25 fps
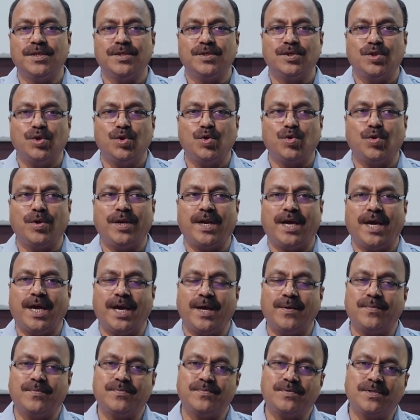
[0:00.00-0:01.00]
so you can
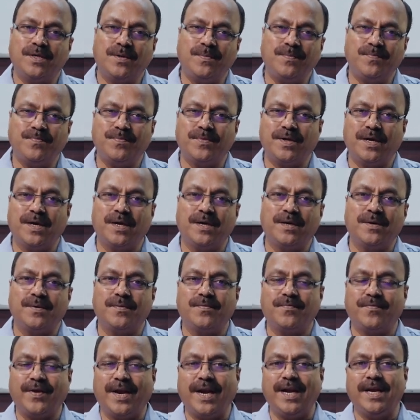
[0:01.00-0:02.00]
have some
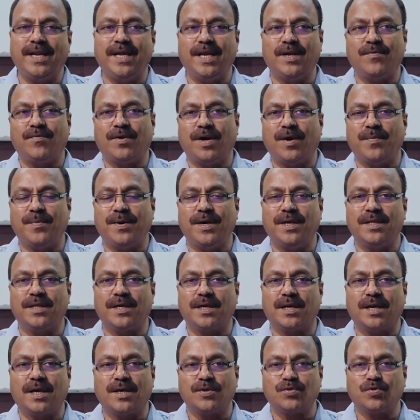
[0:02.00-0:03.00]
uh, friendly environment in
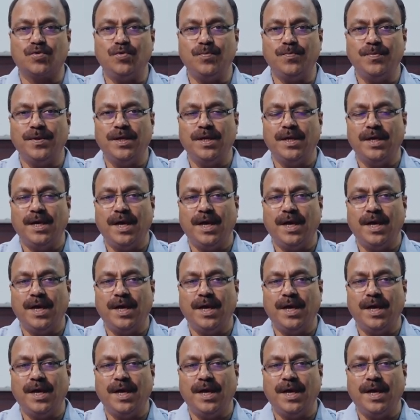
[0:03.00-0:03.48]
the classroom,